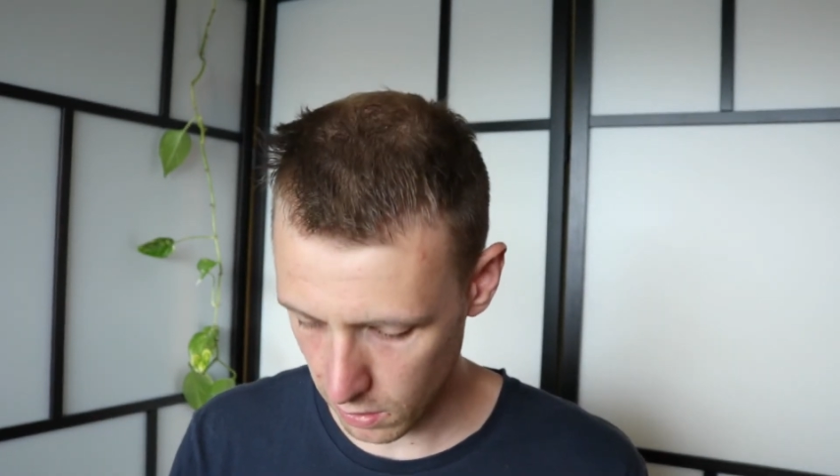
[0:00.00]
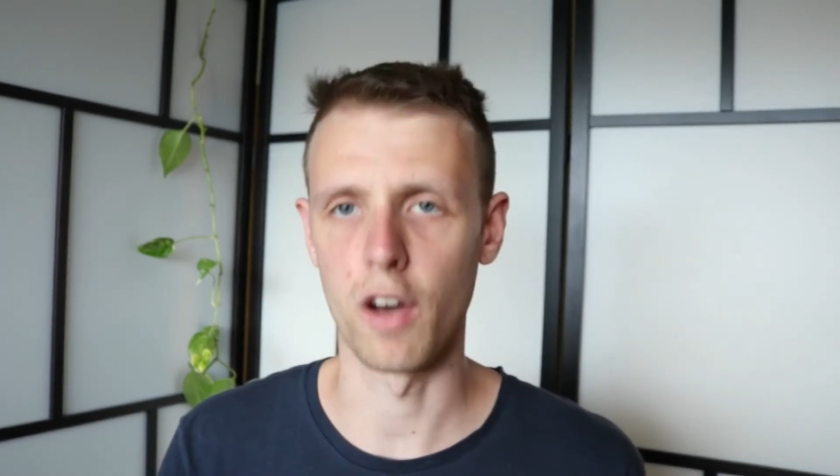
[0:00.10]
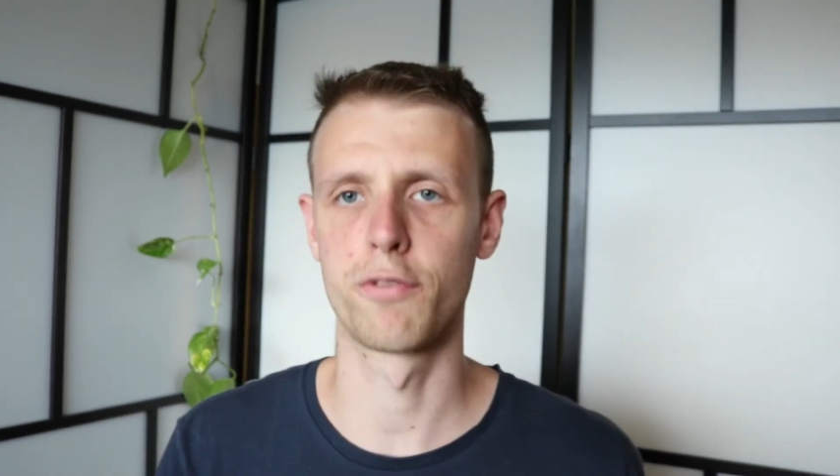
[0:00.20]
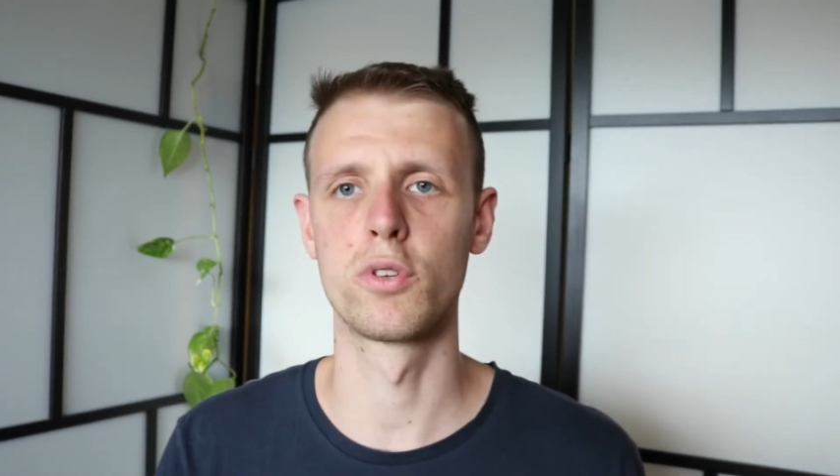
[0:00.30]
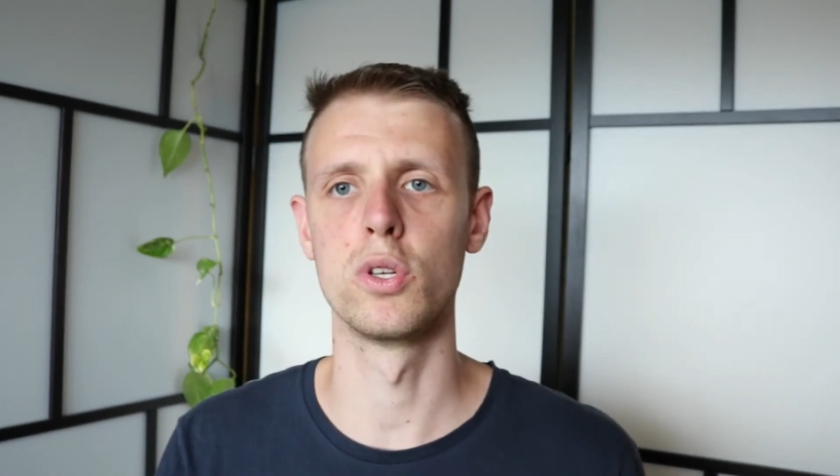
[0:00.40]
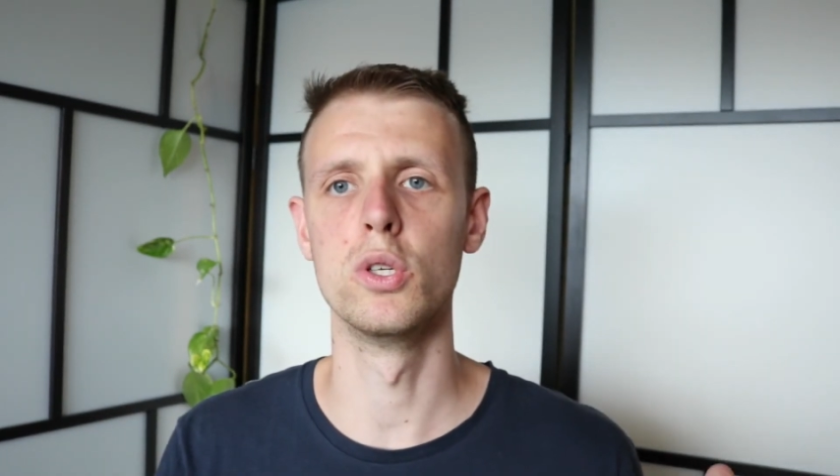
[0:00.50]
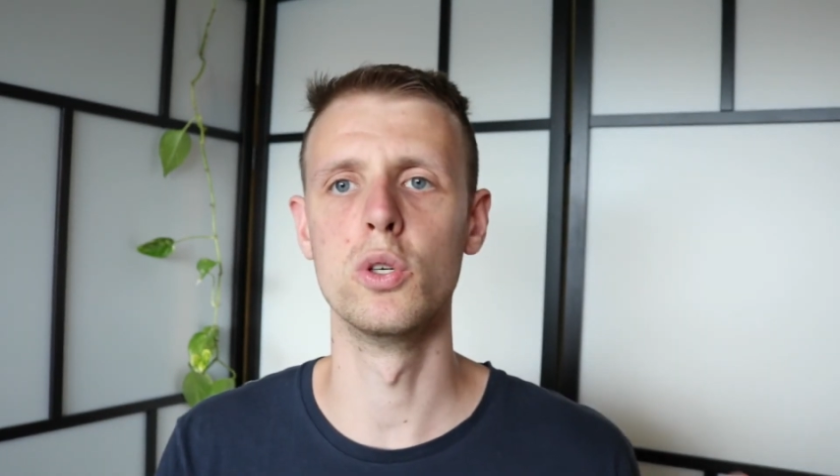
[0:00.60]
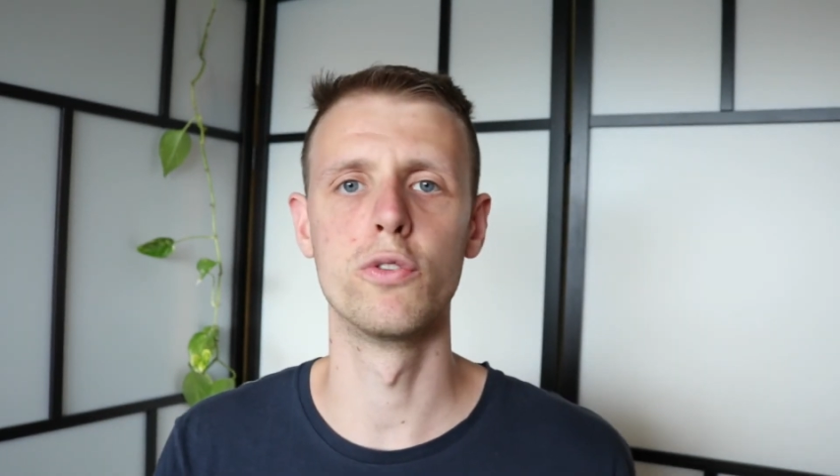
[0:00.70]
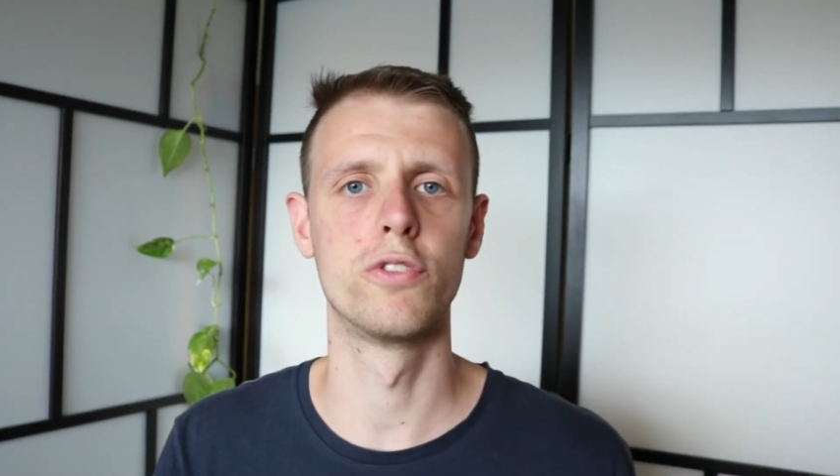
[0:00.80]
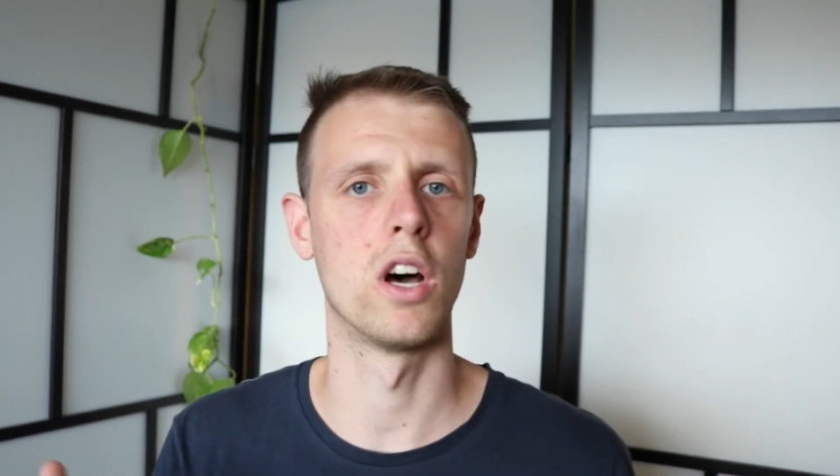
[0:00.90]
after
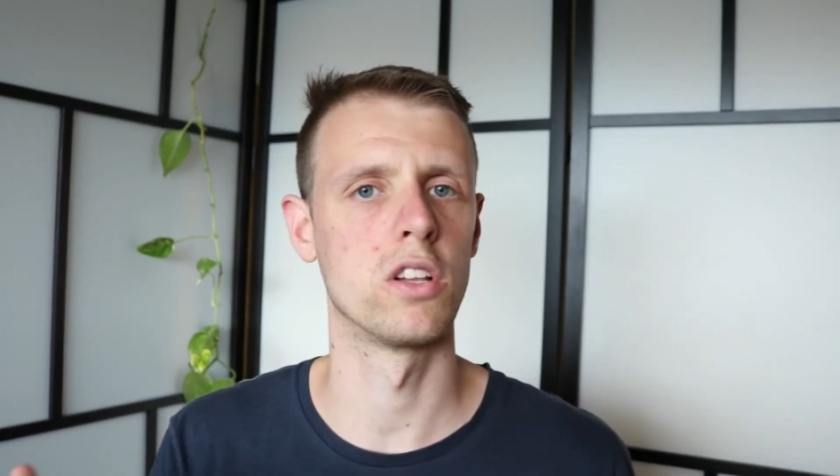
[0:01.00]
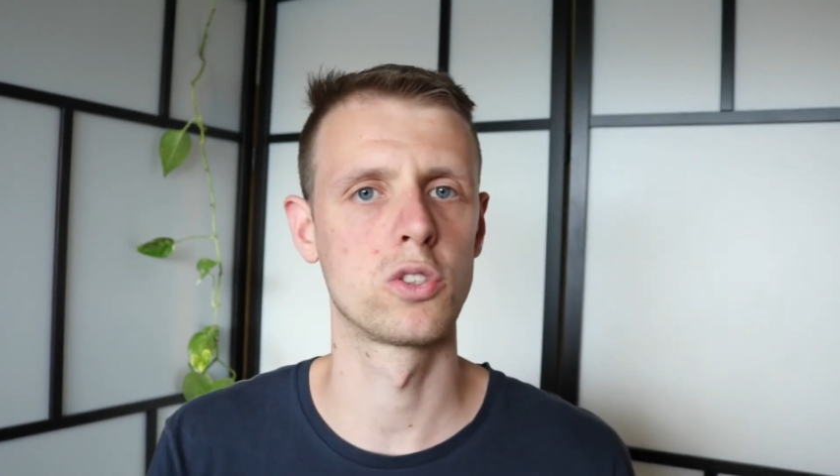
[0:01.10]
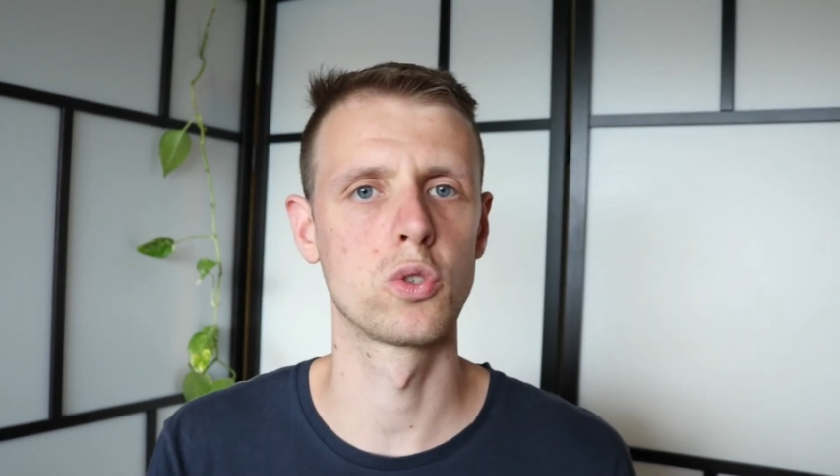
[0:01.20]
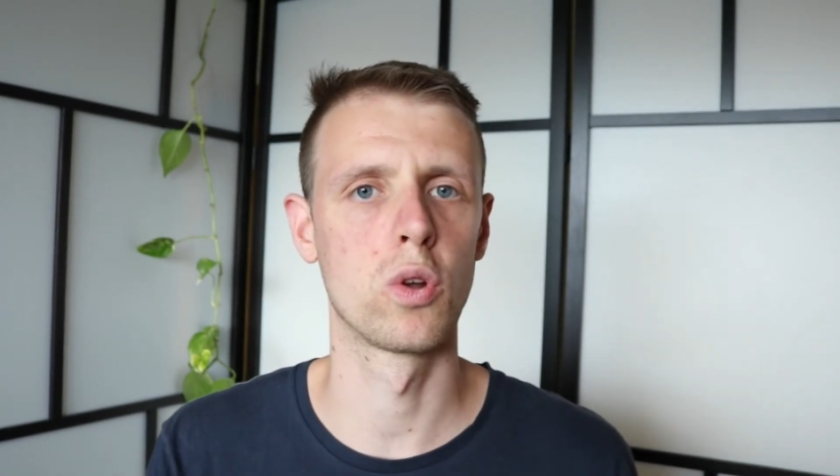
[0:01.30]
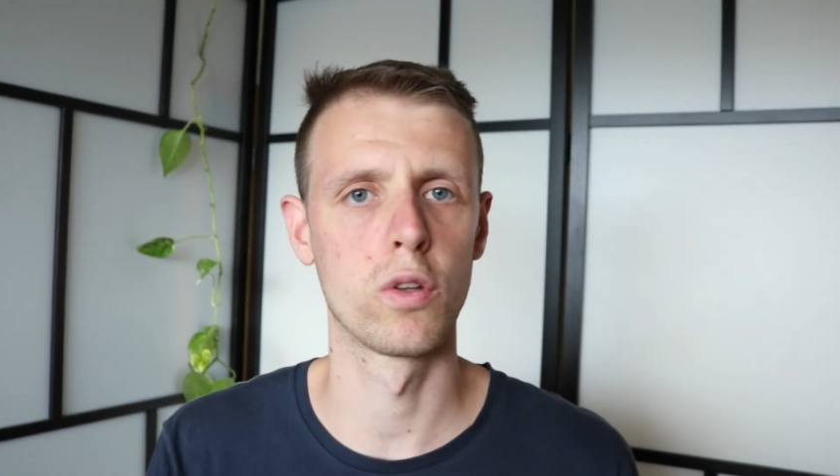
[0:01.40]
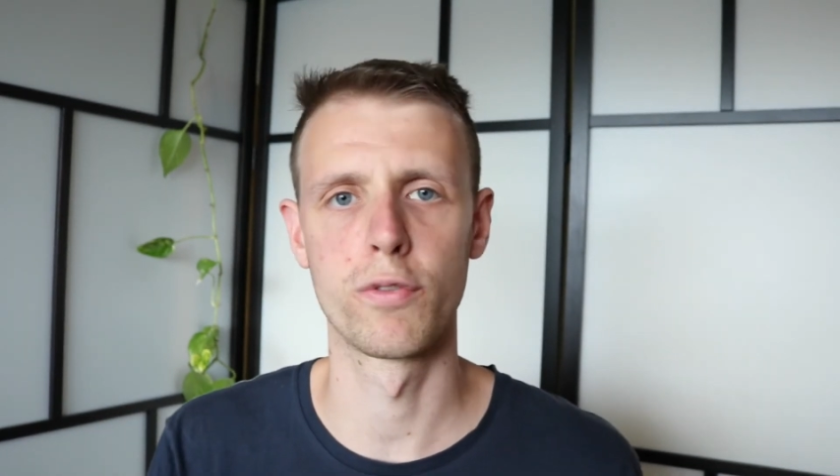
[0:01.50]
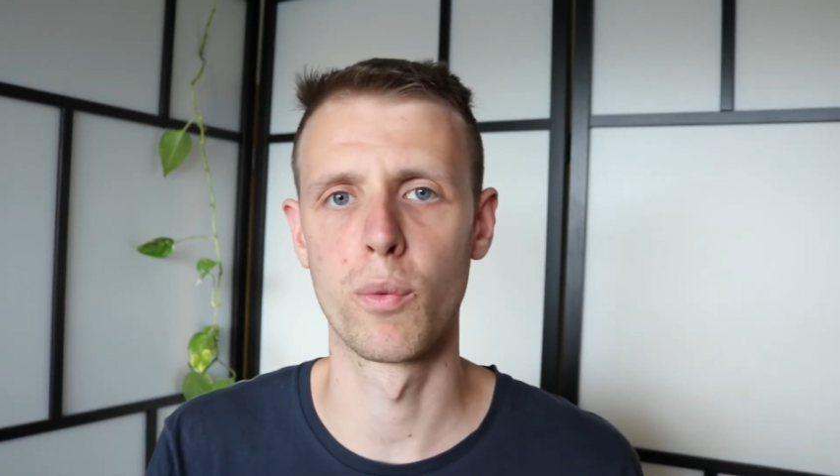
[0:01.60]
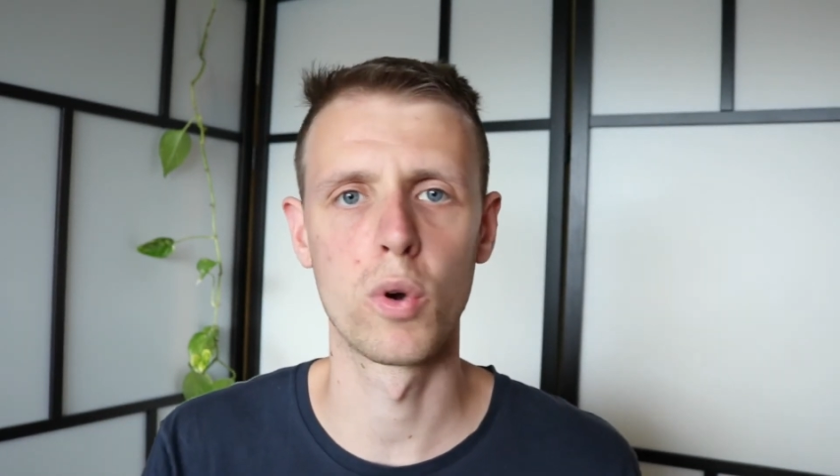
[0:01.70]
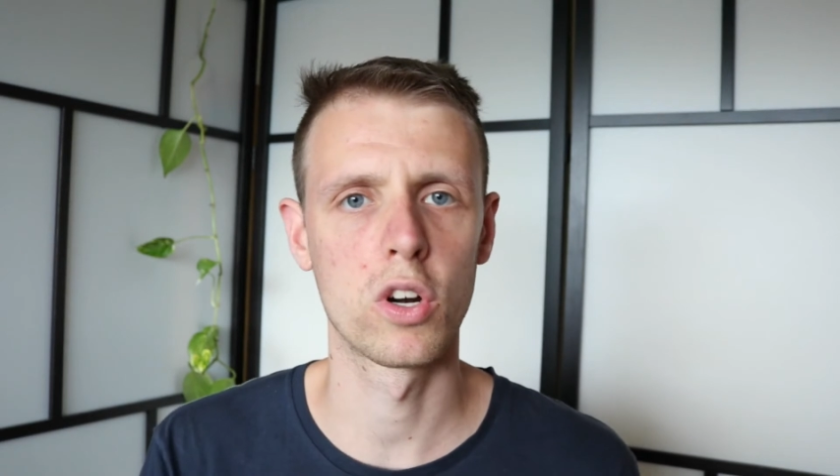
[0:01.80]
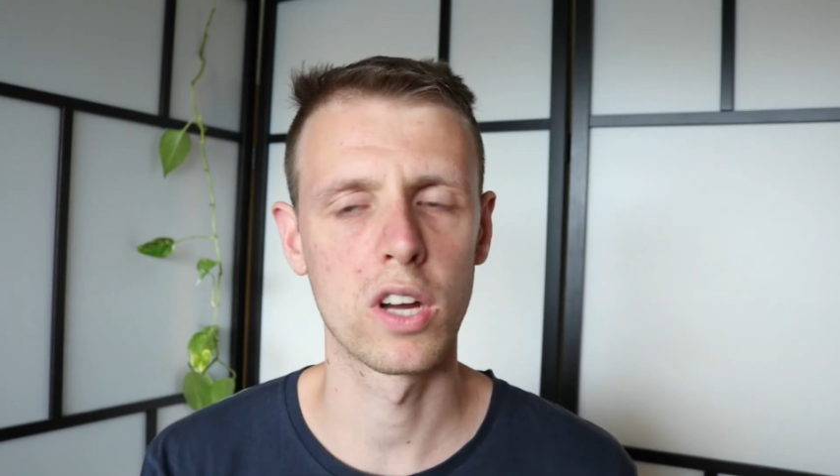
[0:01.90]
you've done sort of a
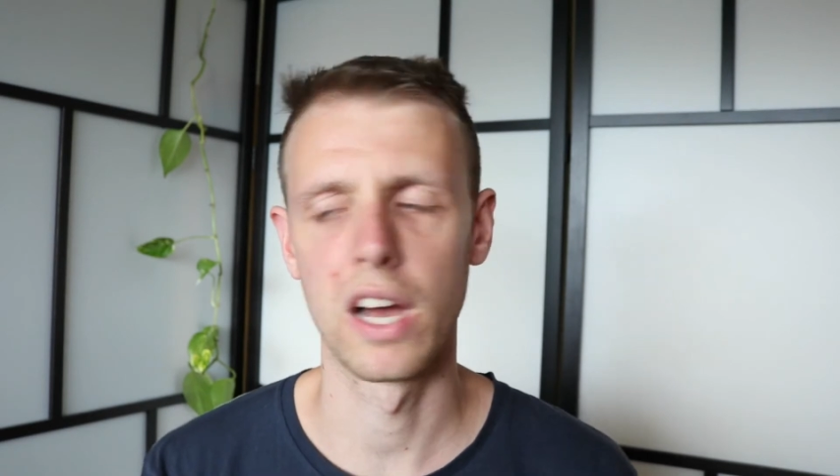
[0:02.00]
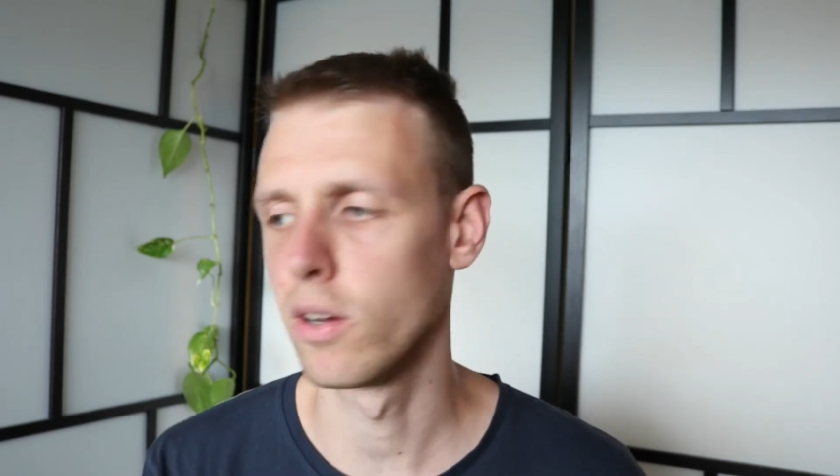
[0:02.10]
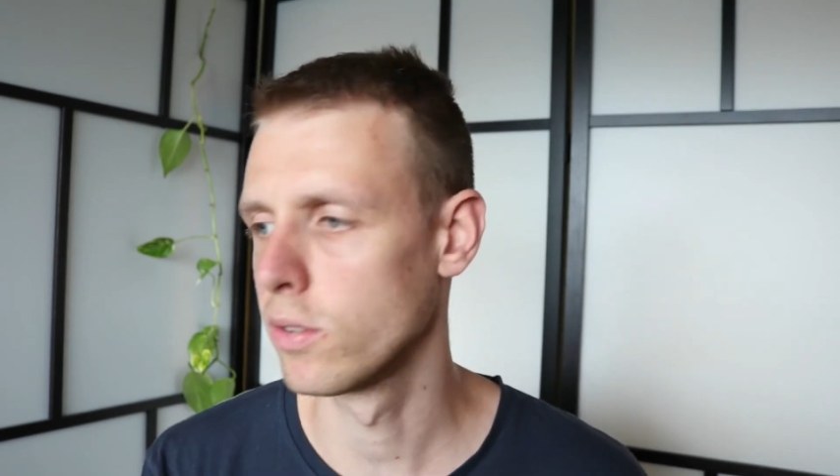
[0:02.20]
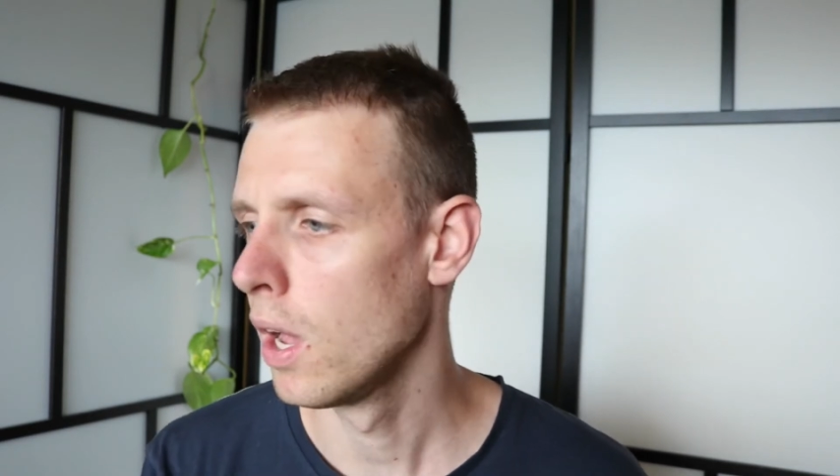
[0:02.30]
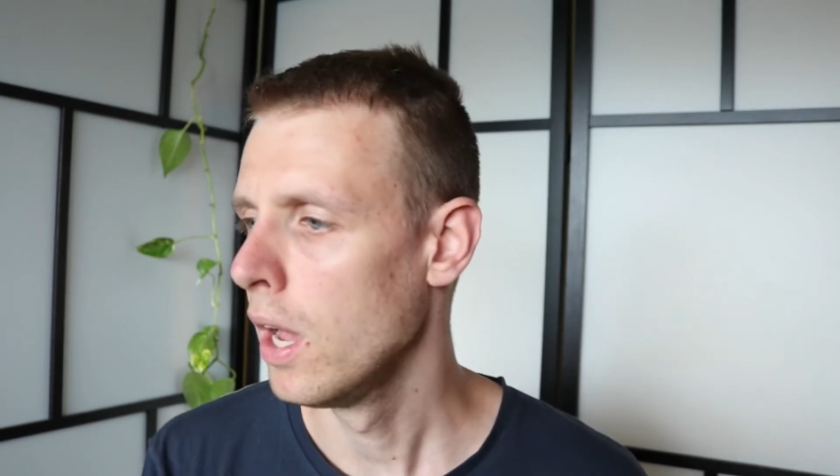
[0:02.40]
workout.